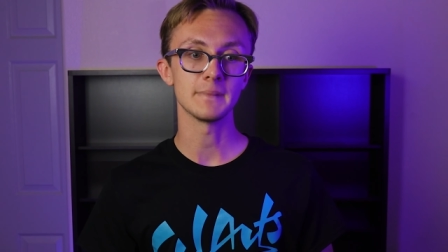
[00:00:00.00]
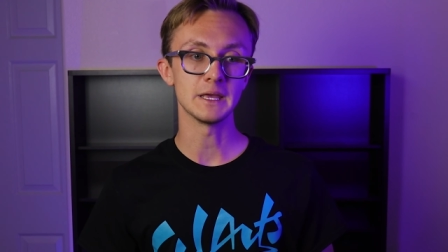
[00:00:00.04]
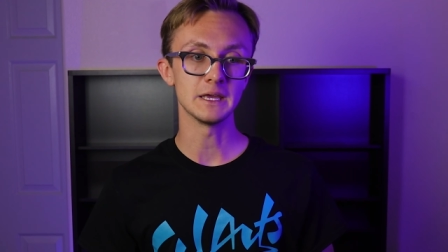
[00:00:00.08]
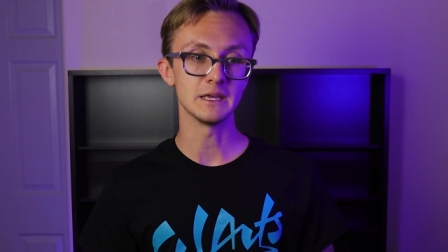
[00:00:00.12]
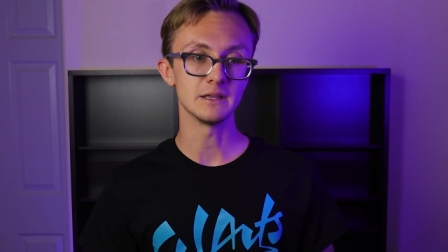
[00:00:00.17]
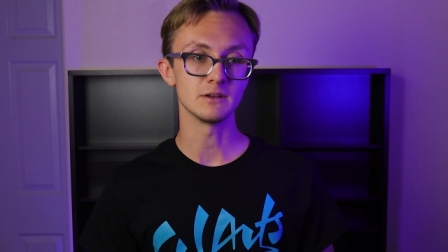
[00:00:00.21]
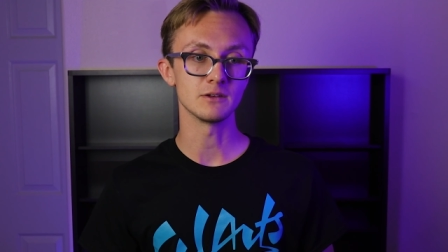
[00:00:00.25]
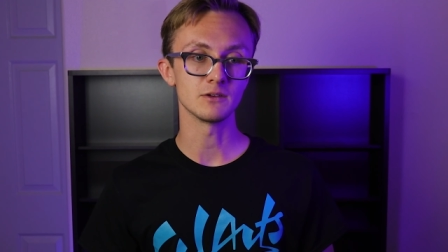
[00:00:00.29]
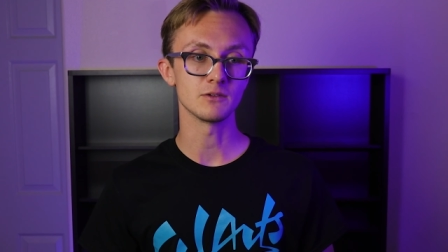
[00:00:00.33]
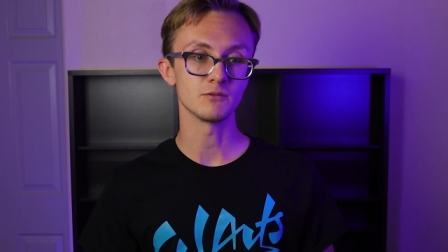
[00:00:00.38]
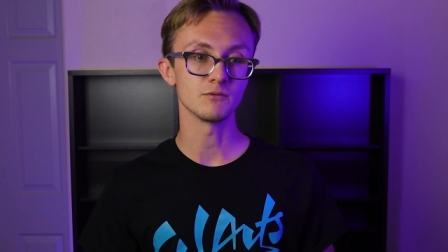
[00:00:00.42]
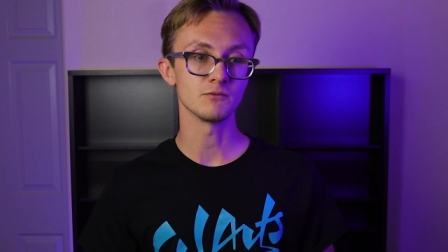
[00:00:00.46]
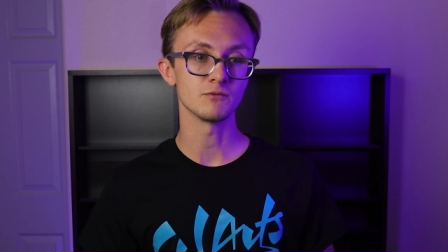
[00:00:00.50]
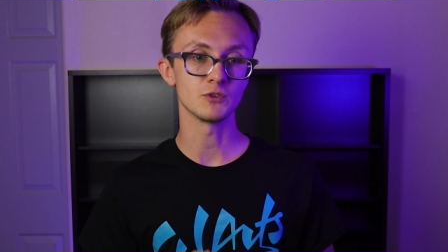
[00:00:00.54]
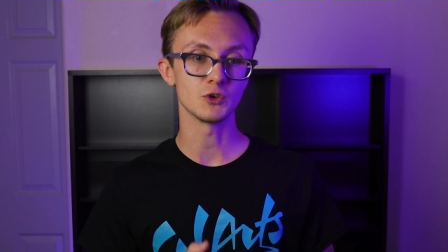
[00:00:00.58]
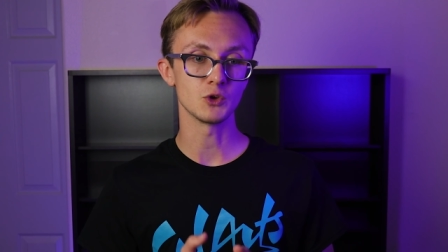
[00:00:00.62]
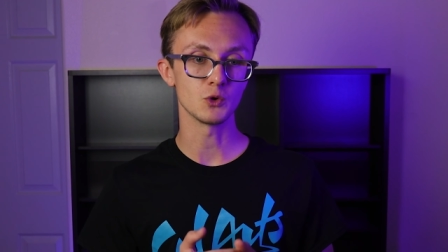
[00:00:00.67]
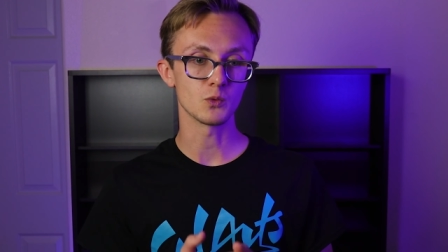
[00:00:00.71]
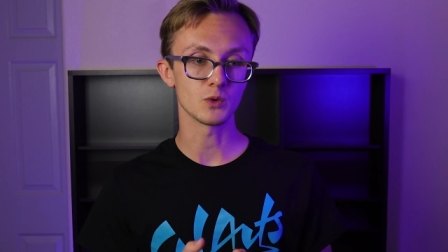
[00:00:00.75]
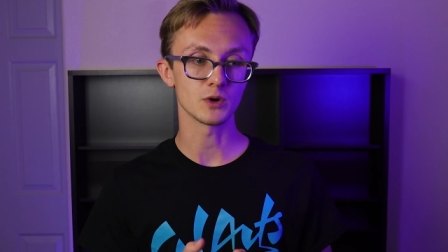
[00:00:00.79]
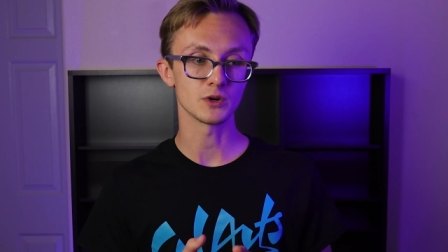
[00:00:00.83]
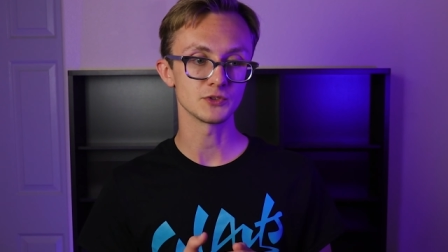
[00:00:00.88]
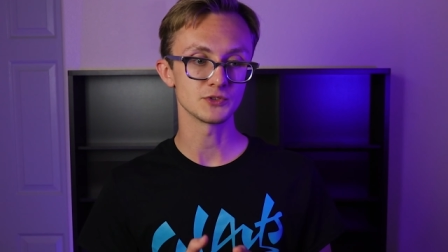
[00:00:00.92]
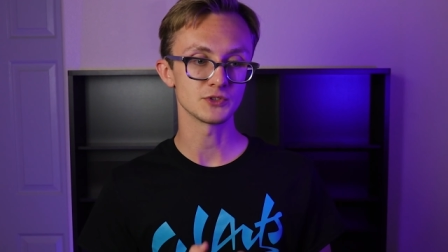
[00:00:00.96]
and
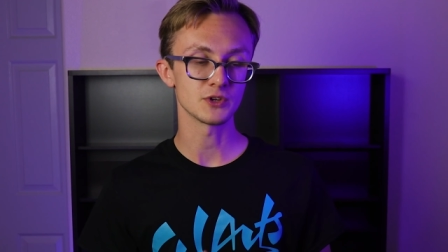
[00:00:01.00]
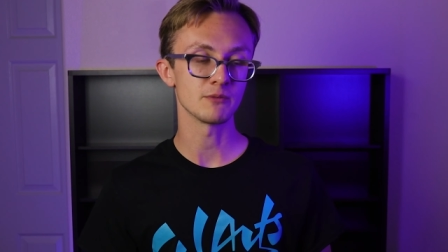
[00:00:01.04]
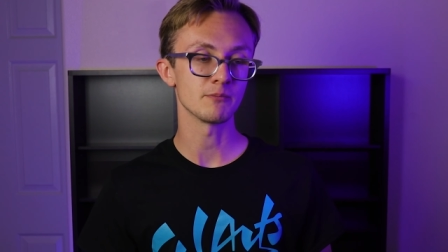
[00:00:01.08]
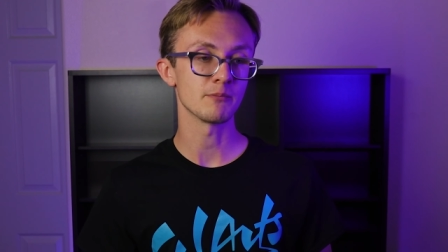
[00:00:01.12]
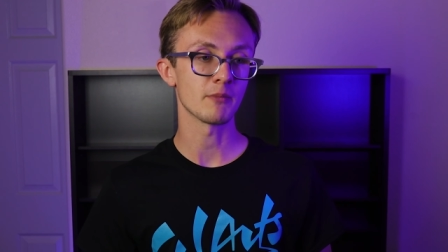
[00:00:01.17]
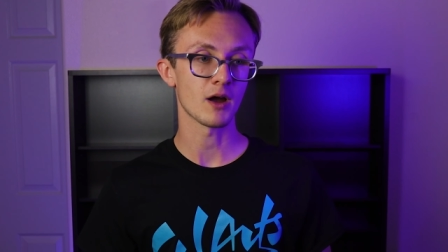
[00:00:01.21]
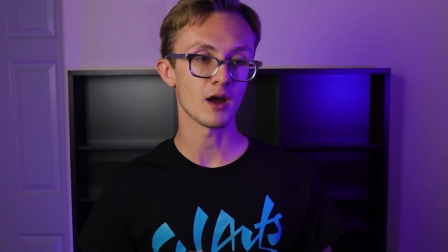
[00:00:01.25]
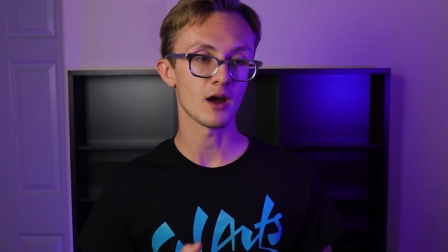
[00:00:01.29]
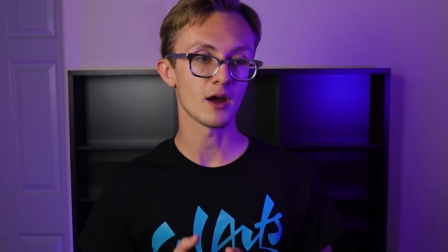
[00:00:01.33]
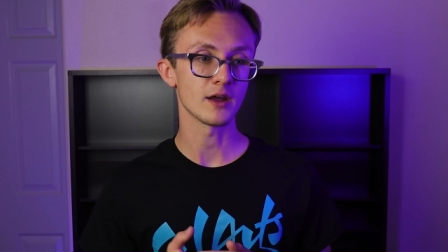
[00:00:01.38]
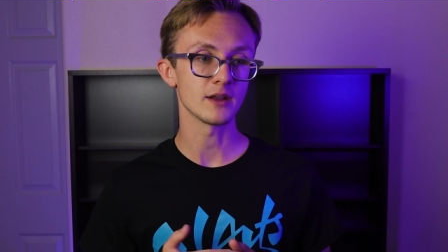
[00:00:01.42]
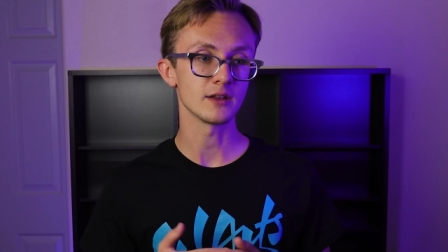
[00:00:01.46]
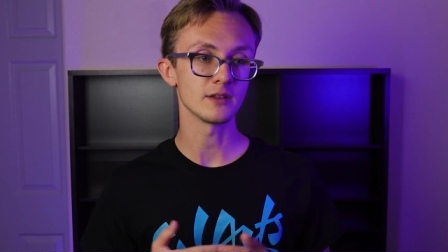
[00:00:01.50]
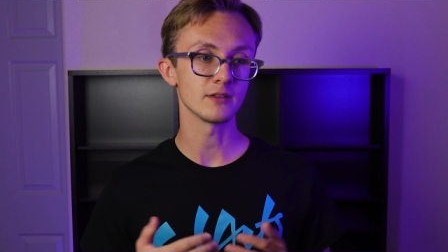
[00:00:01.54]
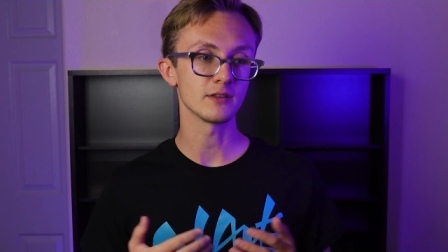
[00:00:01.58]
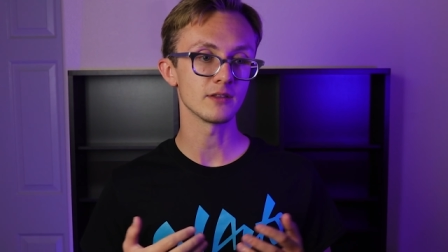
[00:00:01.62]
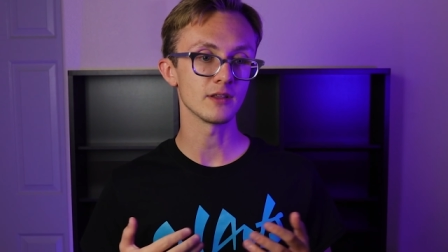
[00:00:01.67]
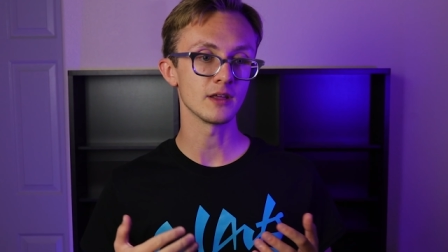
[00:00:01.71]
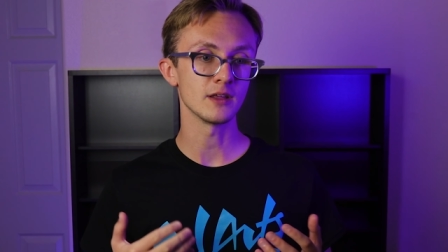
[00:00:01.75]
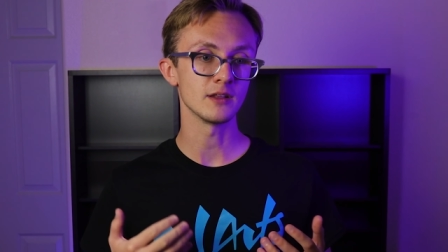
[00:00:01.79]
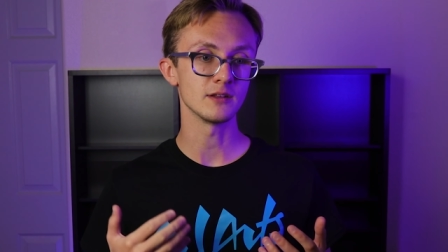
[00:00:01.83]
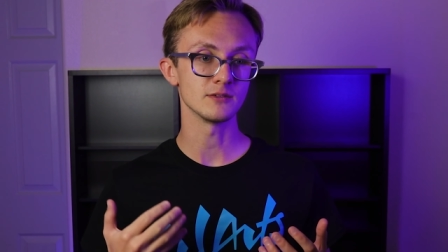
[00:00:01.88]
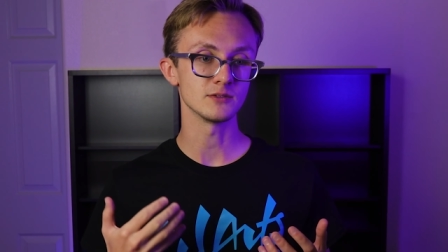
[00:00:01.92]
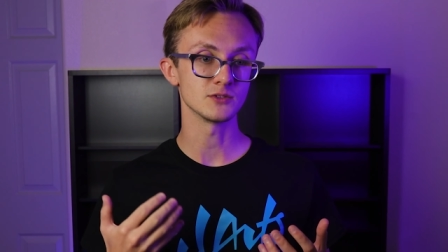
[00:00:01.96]
viewers of mine
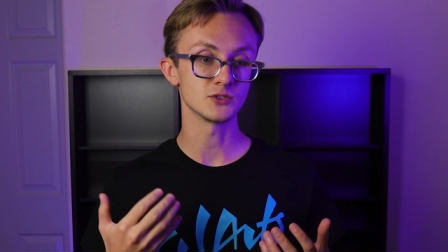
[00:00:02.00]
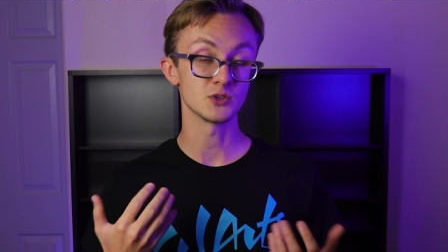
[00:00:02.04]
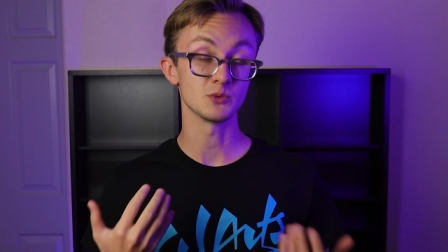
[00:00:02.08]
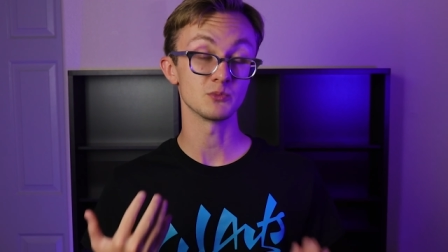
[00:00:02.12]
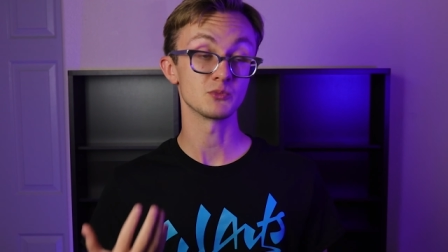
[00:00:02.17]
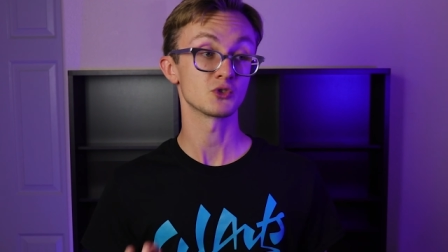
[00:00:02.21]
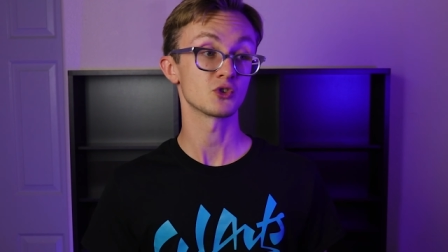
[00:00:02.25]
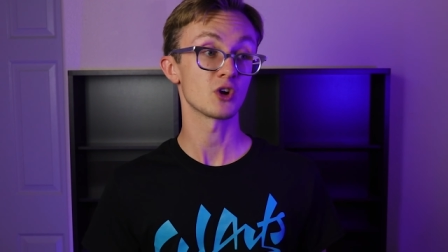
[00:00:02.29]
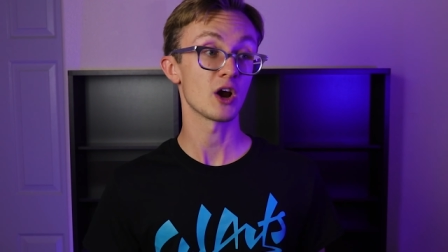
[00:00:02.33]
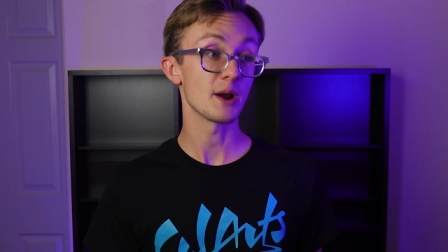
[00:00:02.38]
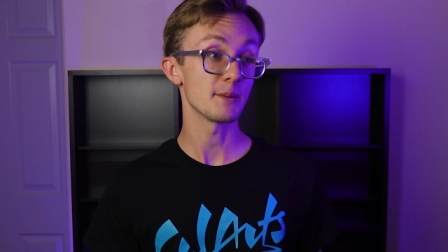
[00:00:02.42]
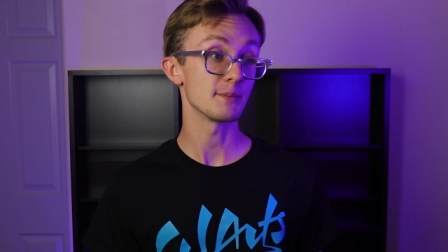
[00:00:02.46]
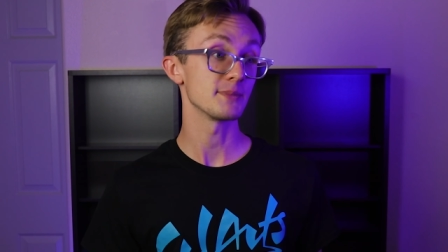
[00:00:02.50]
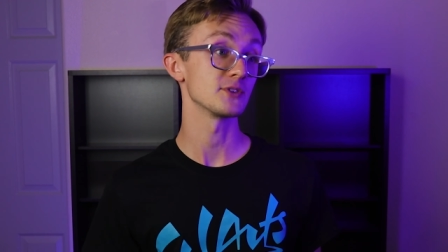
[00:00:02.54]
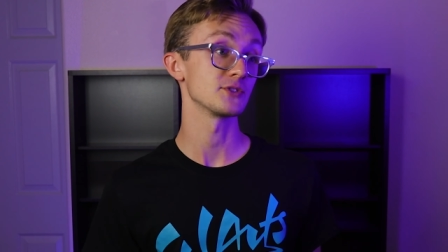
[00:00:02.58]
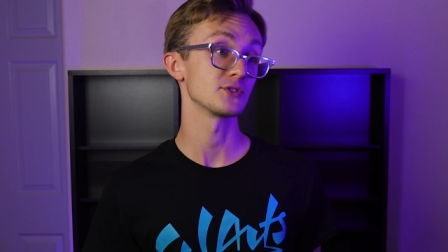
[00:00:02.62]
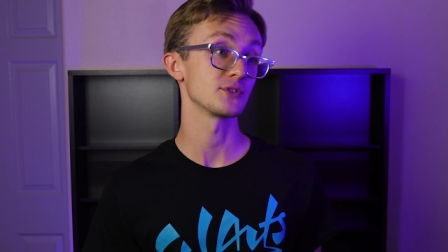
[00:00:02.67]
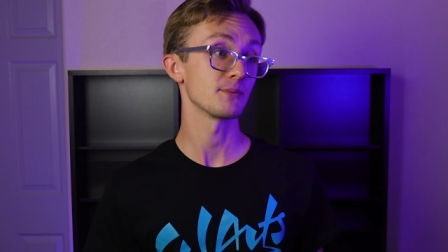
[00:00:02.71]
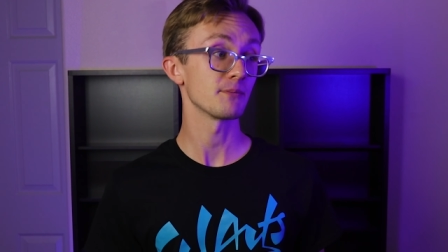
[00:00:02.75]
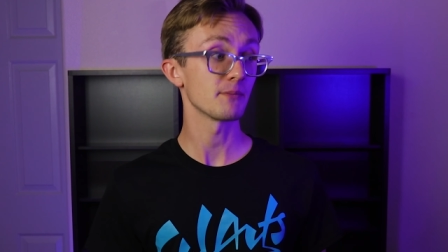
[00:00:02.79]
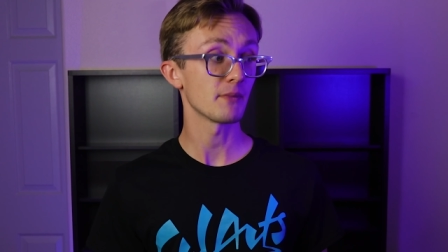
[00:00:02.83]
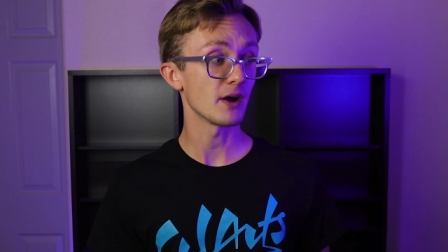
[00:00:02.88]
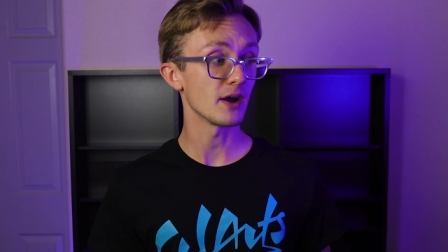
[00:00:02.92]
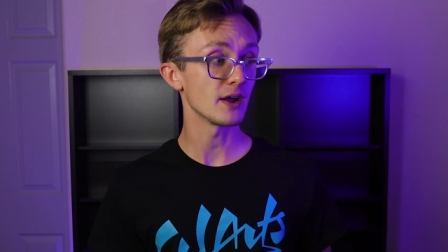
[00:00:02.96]
and
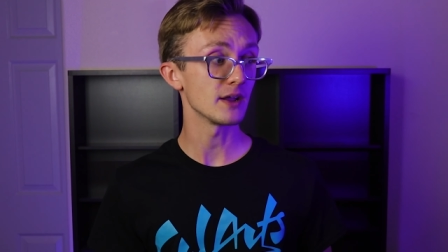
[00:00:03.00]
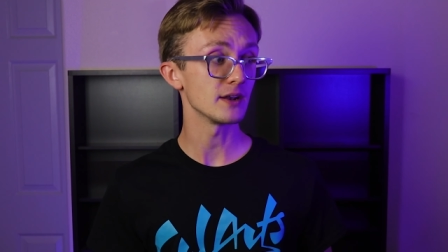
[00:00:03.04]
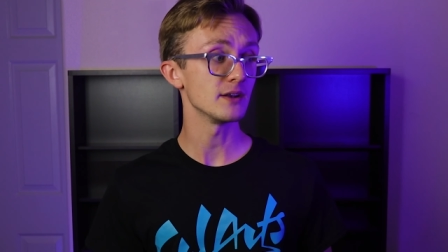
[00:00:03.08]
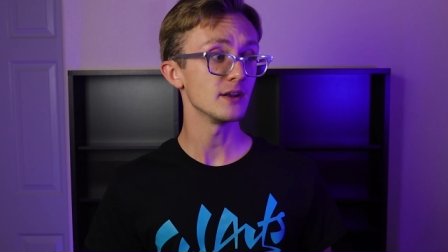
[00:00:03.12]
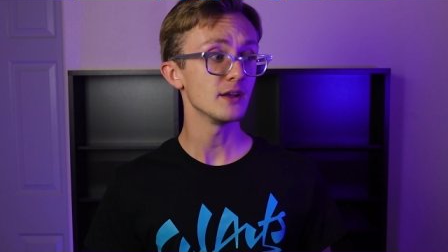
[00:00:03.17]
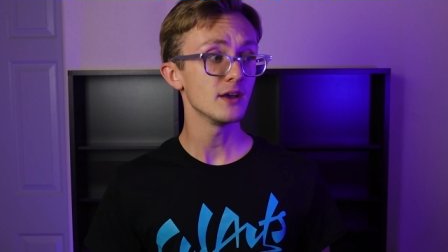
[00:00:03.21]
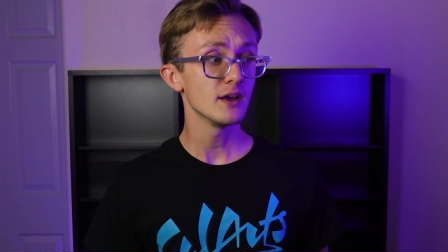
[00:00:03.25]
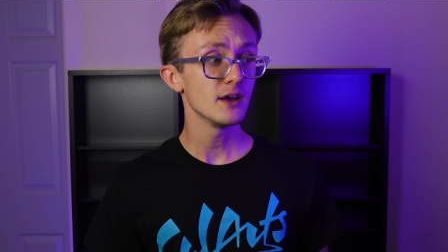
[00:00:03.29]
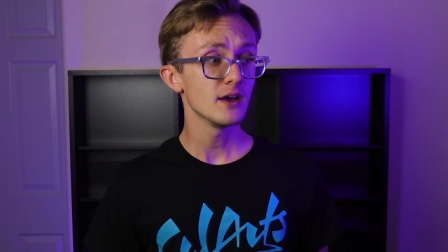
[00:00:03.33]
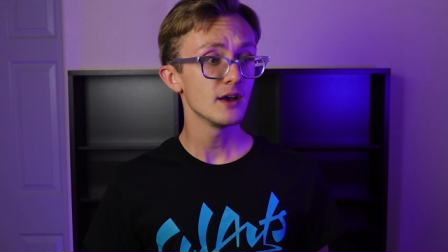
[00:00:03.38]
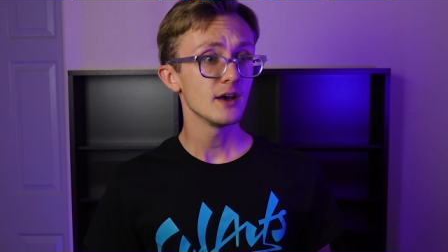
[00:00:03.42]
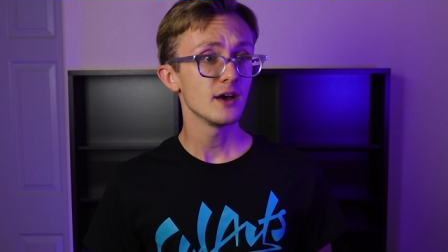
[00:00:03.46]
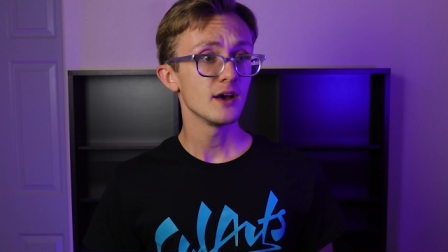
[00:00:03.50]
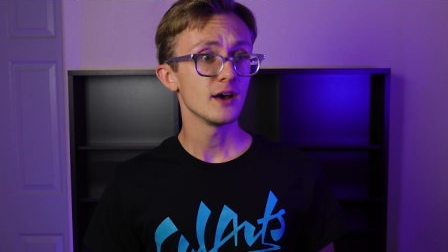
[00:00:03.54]
subscribers of mine